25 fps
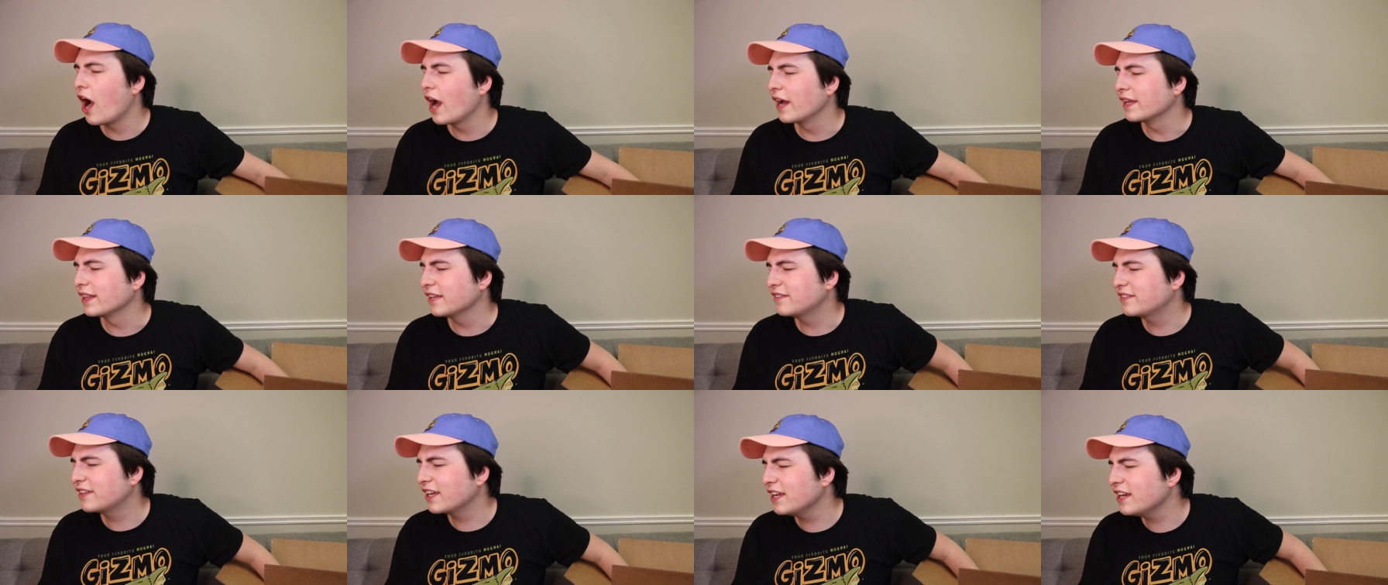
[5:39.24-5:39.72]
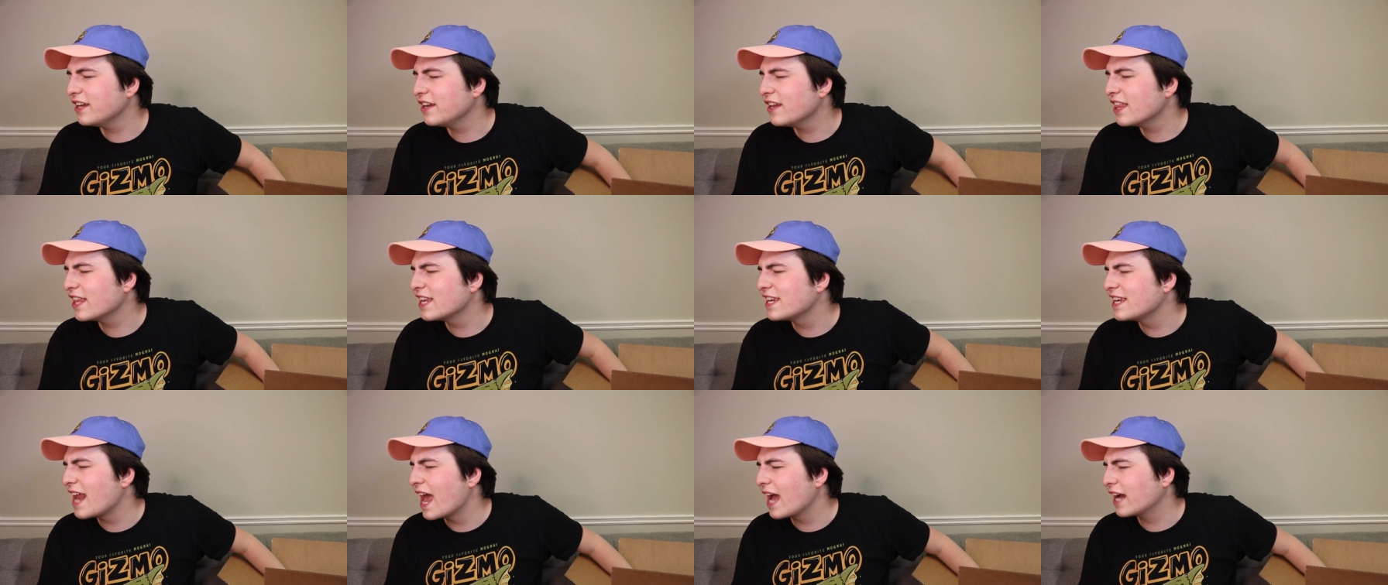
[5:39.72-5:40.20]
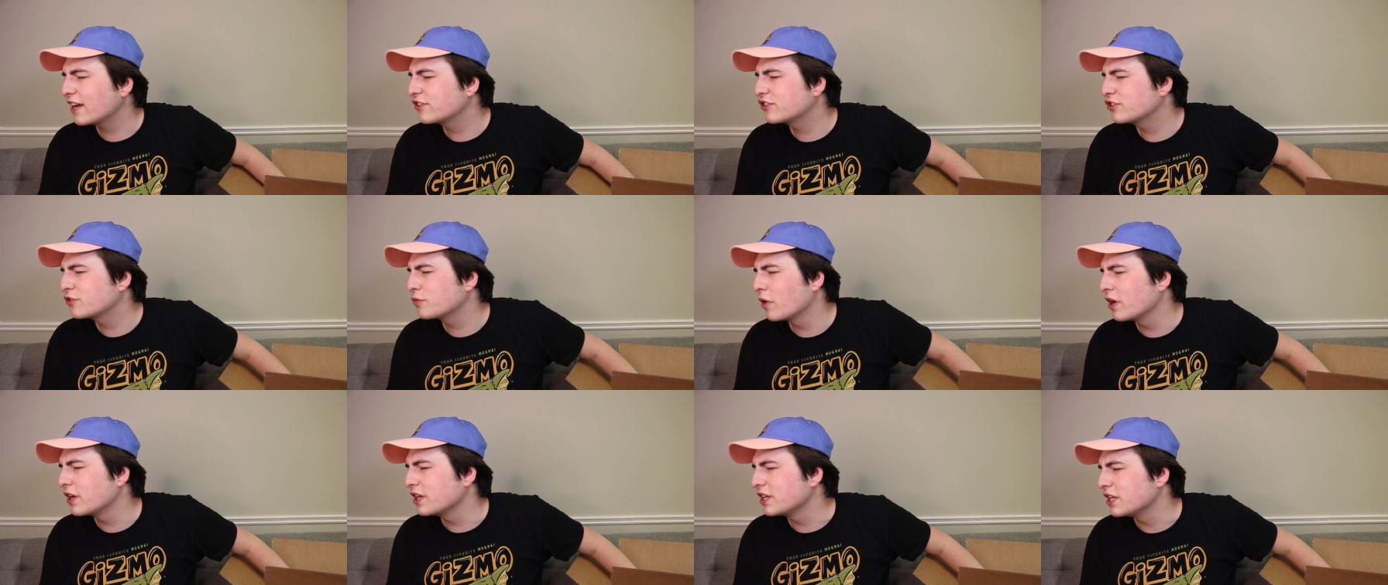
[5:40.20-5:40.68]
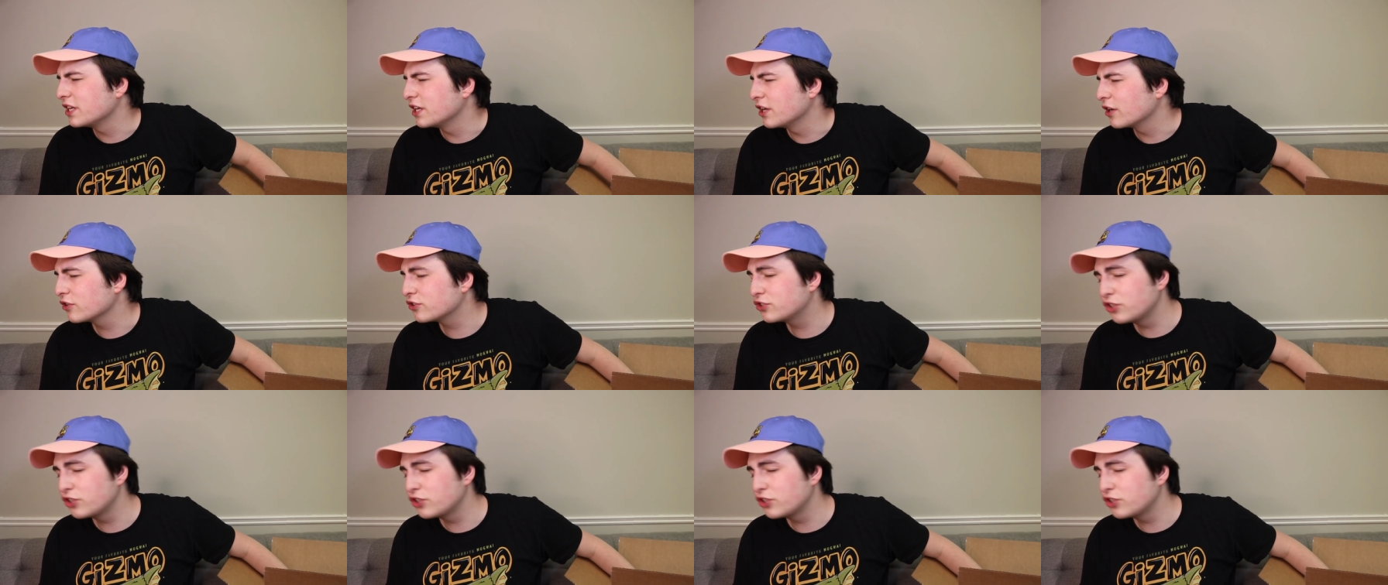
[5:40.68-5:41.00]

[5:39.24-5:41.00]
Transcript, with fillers: All right, let's get into the next one here.